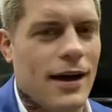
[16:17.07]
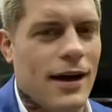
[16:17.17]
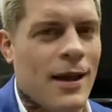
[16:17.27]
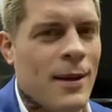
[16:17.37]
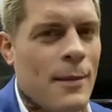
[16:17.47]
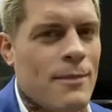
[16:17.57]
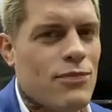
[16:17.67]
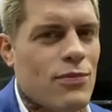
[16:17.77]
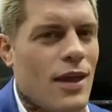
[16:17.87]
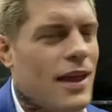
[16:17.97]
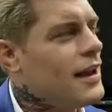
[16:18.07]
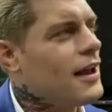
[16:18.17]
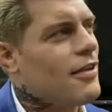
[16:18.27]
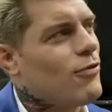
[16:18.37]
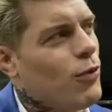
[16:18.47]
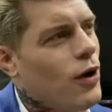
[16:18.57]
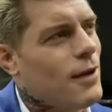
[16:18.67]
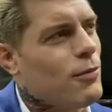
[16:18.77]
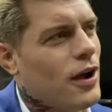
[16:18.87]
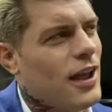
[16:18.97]
Like he does way
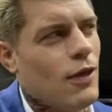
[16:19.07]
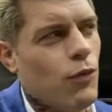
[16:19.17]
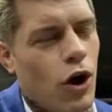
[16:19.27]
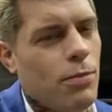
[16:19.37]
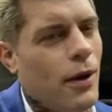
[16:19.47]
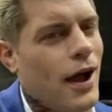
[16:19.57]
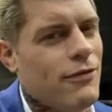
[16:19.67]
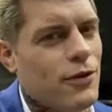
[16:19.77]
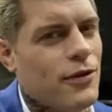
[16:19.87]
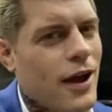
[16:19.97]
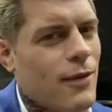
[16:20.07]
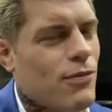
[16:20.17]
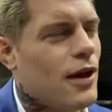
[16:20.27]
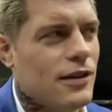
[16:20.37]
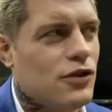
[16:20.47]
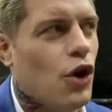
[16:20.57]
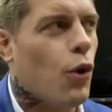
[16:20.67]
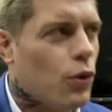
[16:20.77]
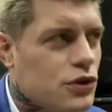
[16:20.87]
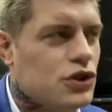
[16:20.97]
more. He's walked by a few times. I
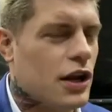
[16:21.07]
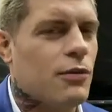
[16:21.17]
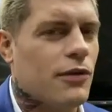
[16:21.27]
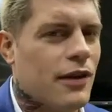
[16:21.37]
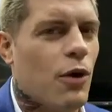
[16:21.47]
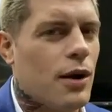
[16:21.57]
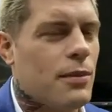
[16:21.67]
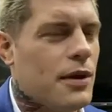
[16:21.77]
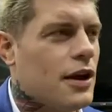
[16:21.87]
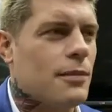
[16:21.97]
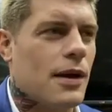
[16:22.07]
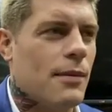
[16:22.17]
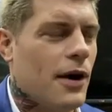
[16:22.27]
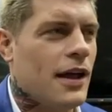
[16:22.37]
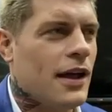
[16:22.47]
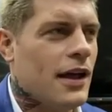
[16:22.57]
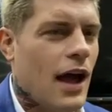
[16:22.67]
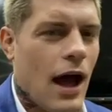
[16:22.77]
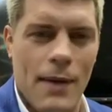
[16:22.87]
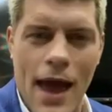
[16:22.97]
don't genuinely want him to hear me, but
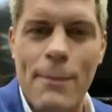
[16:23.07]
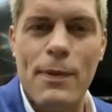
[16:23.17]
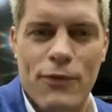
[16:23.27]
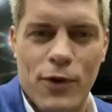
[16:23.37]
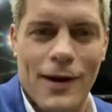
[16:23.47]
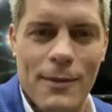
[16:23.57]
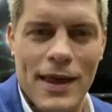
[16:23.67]
I'm happy for him.